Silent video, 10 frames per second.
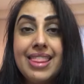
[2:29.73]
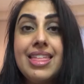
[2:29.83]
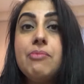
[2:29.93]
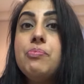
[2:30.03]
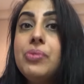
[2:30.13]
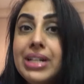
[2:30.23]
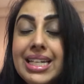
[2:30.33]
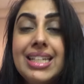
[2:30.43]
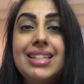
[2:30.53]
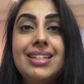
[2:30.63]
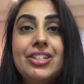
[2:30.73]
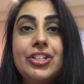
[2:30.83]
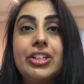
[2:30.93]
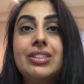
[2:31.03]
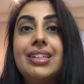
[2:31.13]
then bring it in this
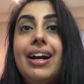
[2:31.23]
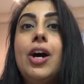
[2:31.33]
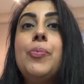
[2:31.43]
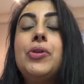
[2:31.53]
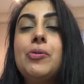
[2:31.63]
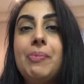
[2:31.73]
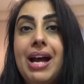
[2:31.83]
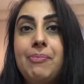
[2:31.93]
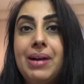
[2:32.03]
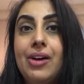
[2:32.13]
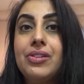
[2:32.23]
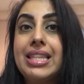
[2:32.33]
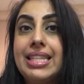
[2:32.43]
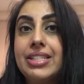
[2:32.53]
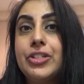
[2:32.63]
year to help you map
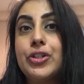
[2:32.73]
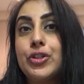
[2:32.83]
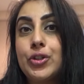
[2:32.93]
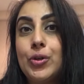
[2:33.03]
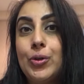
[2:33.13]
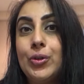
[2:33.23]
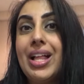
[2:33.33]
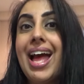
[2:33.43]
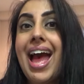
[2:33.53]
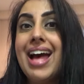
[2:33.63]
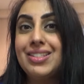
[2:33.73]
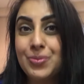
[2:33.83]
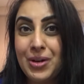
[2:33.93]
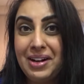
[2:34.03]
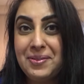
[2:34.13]
out this year's goal as
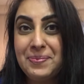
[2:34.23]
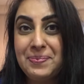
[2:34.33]
well.